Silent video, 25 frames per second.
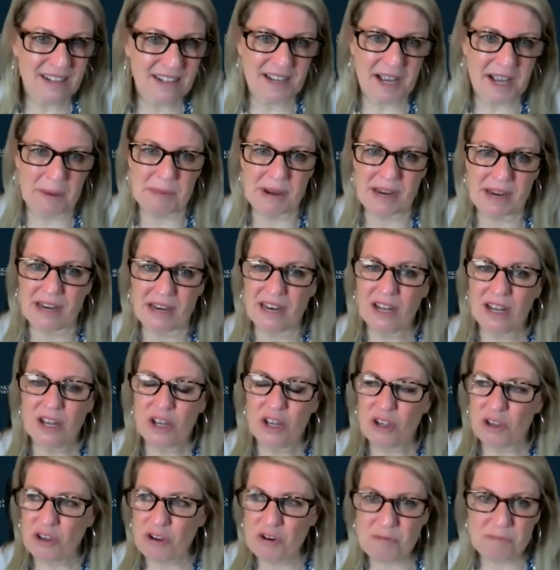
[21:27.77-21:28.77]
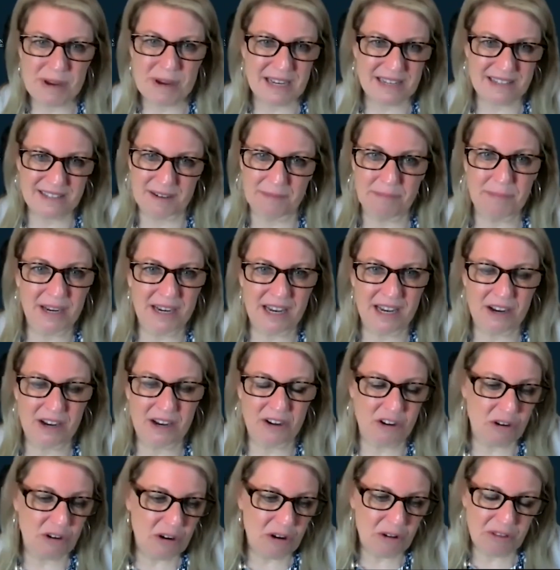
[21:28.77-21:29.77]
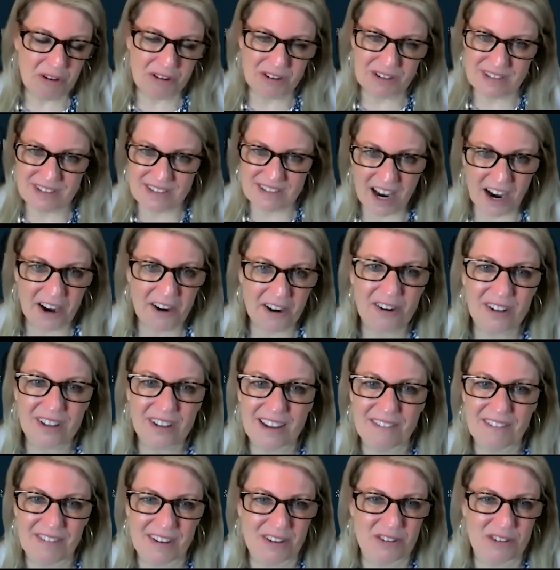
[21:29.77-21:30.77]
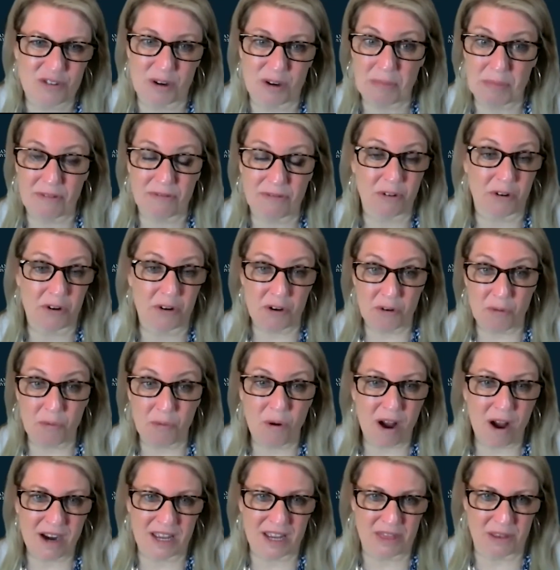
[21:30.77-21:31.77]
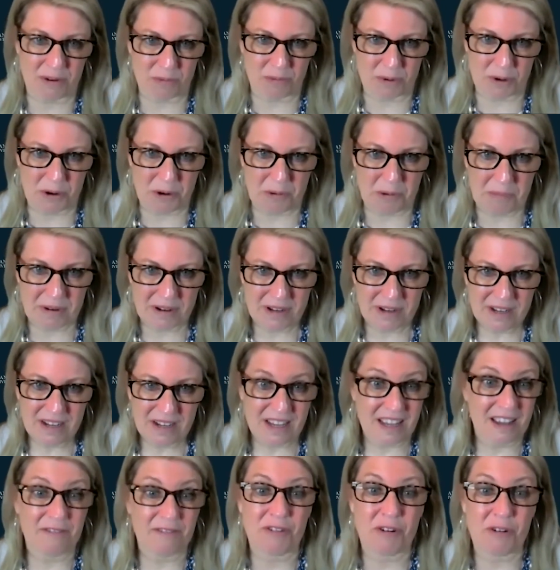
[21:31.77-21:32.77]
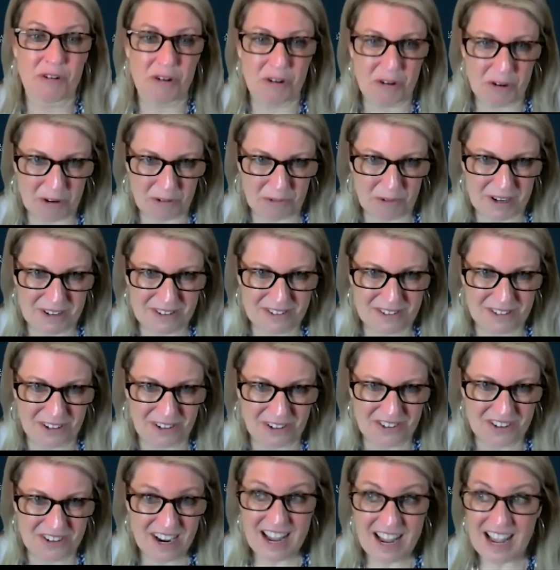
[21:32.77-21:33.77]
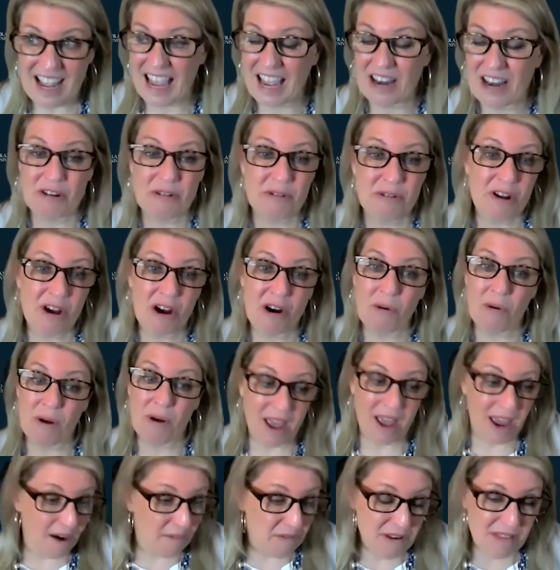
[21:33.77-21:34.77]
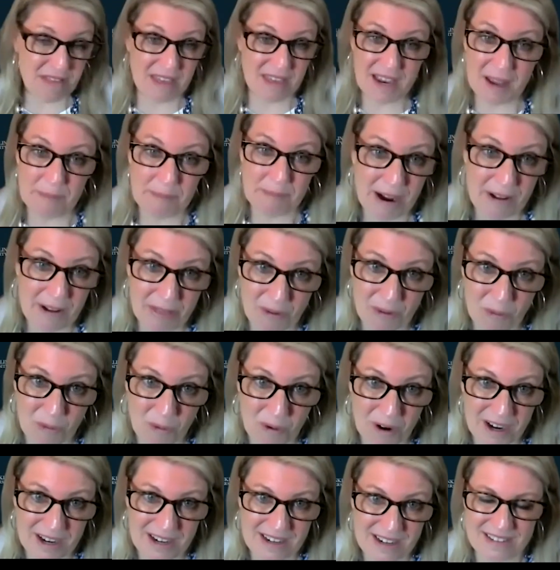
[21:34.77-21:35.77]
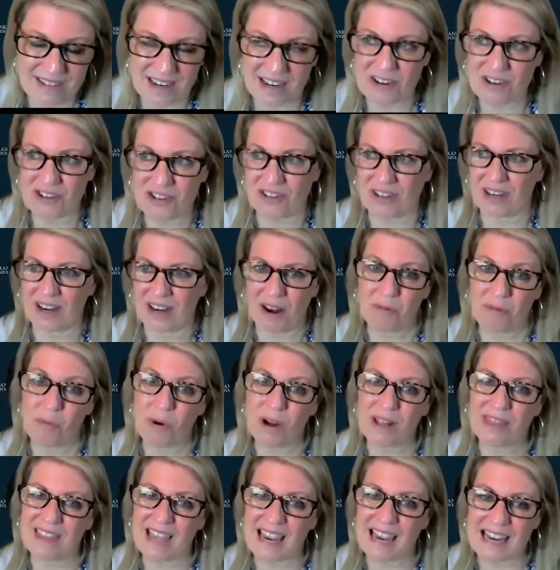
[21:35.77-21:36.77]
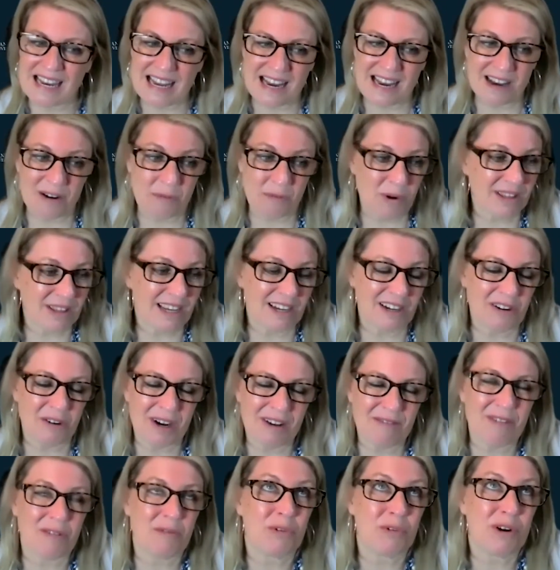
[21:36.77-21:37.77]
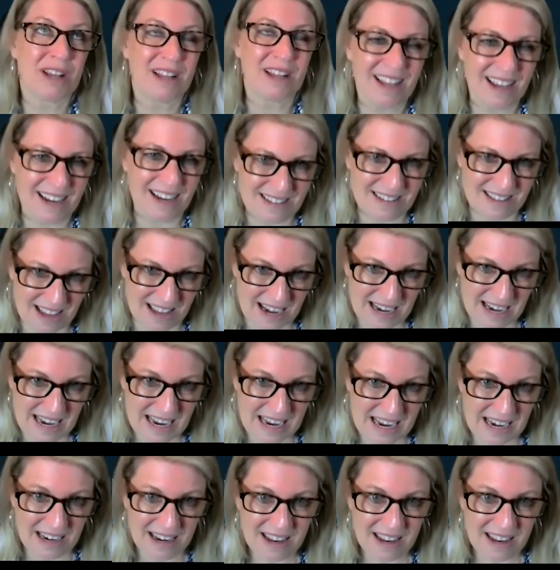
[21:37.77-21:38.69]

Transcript: I mean, you meet somebody and you know their entire life history before you walk in the room. If you do your research, and you know everything about their organization and what they need and what they don't even realize they need.